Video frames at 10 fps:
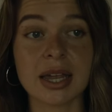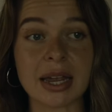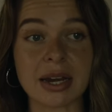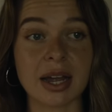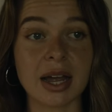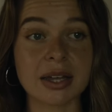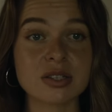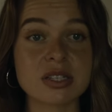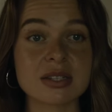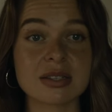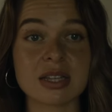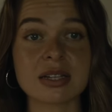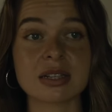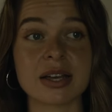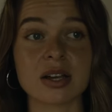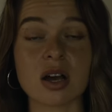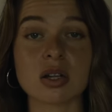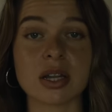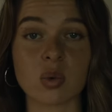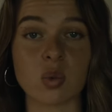And I used to think like,
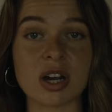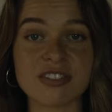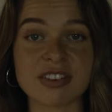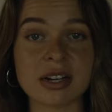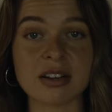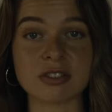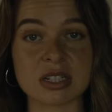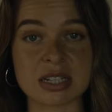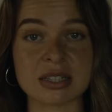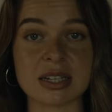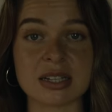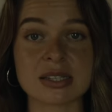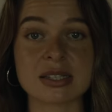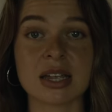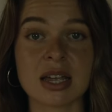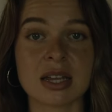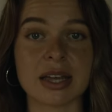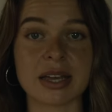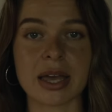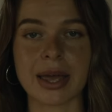oh, like what if I never did this?
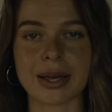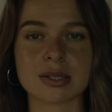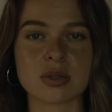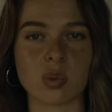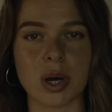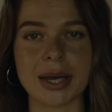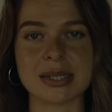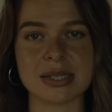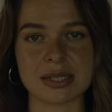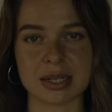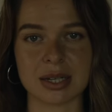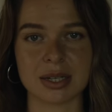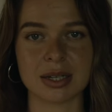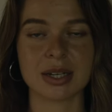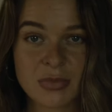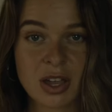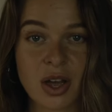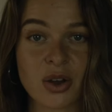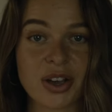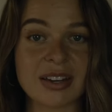Like X, Y, Z.
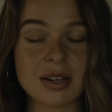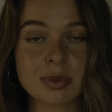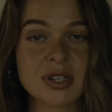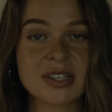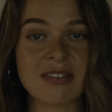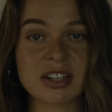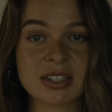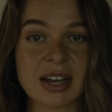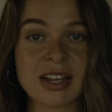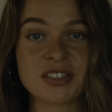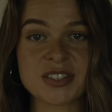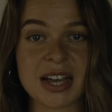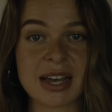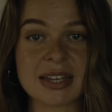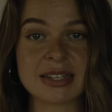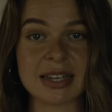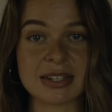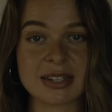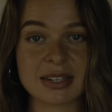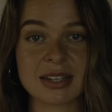Okay, number seven kind of ties
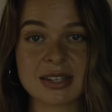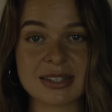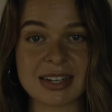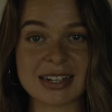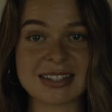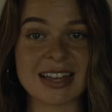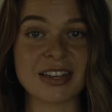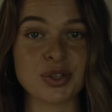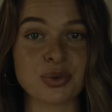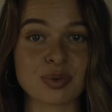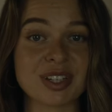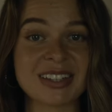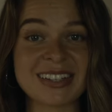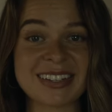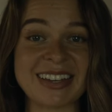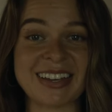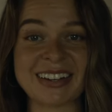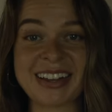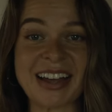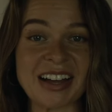into this and it's that you really
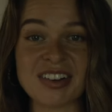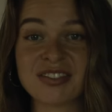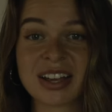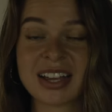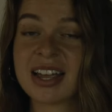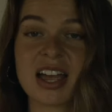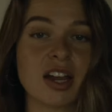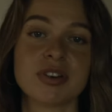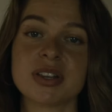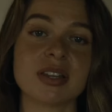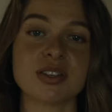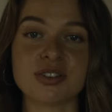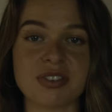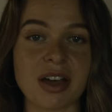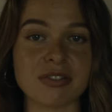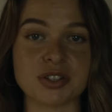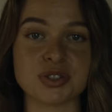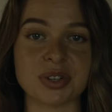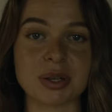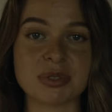can have everything you've ever
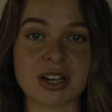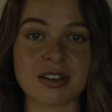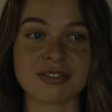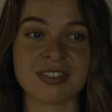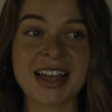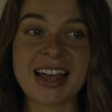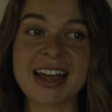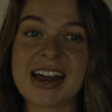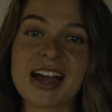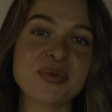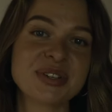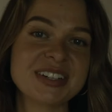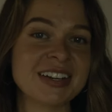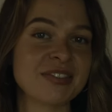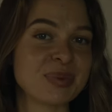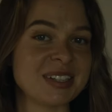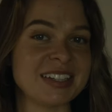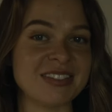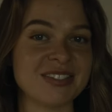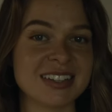dreamed of. And I wouldn't have
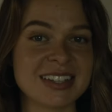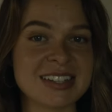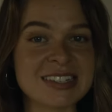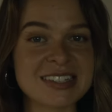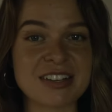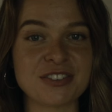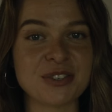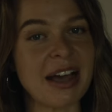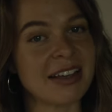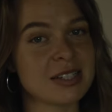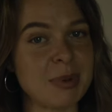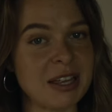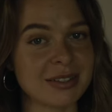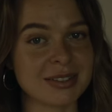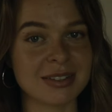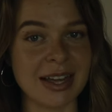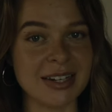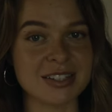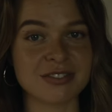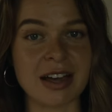believed this if you asked my little
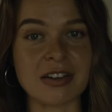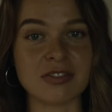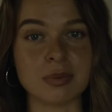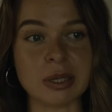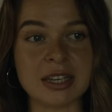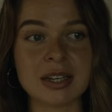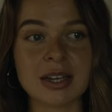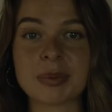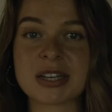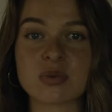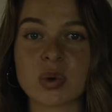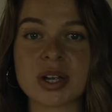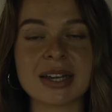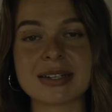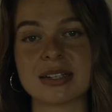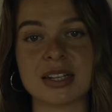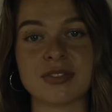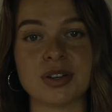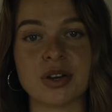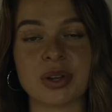9 to 5 me because one, I didn't
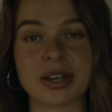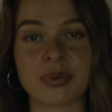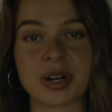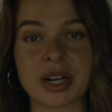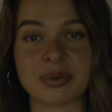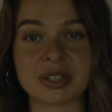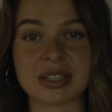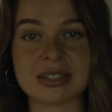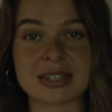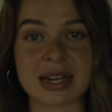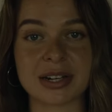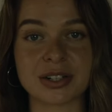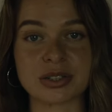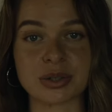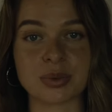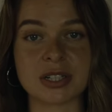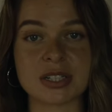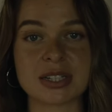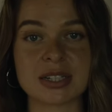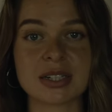even know like what I really desired or
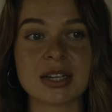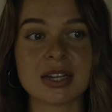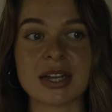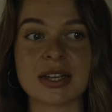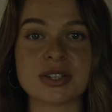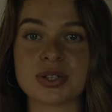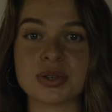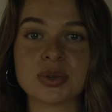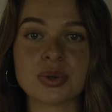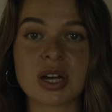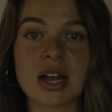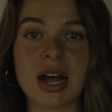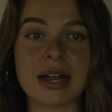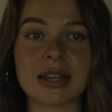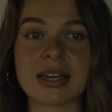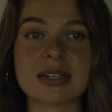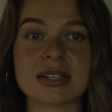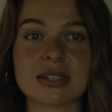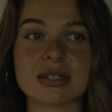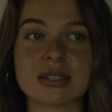wanted and two, I like
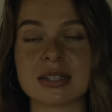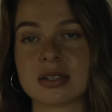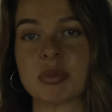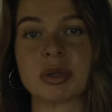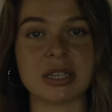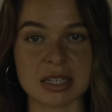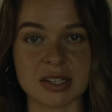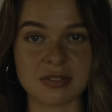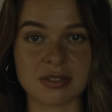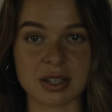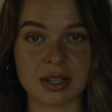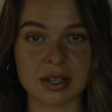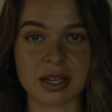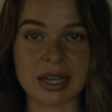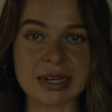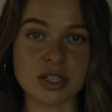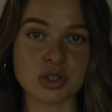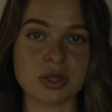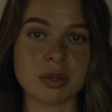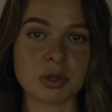didn't believe that any
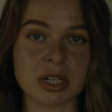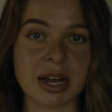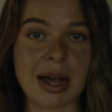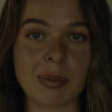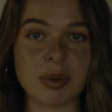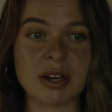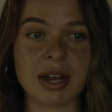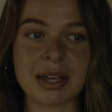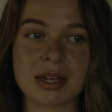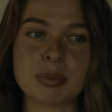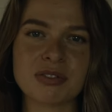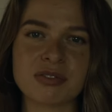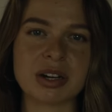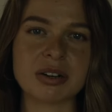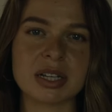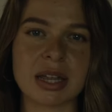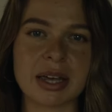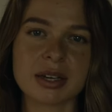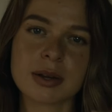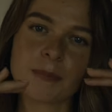dream could happen. I had been very
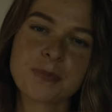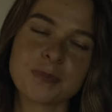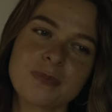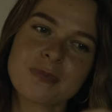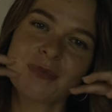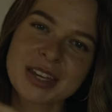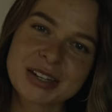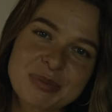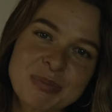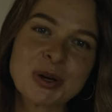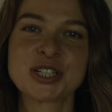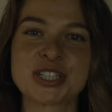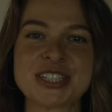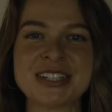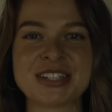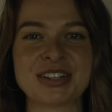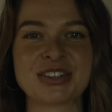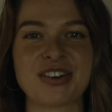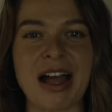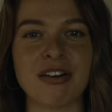like pushed into the
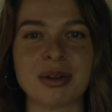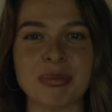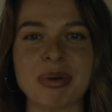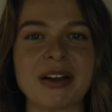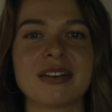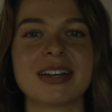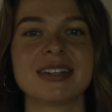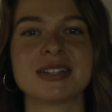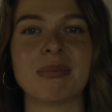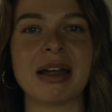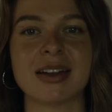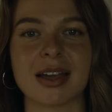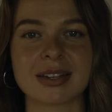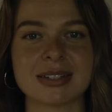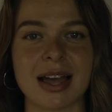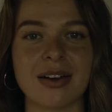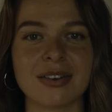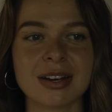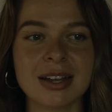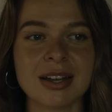ground and buried to my neck
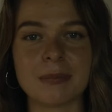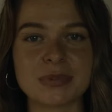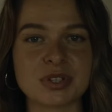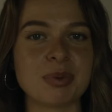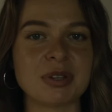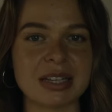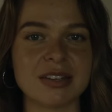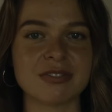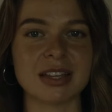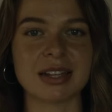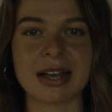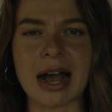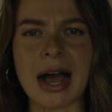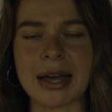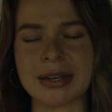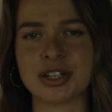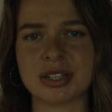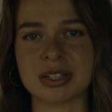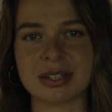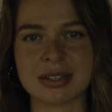down to believe that like I
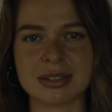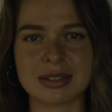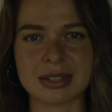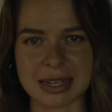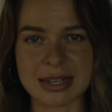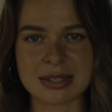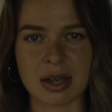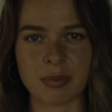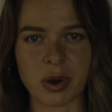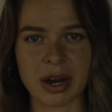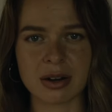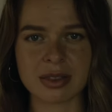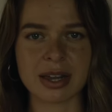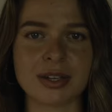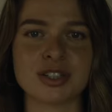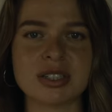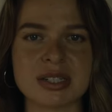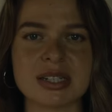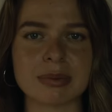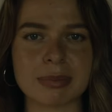couldn't get somewhere,
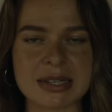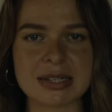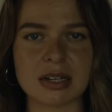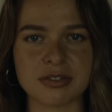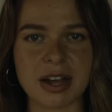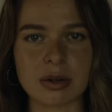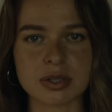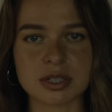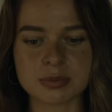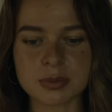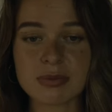couldn't dig myself out.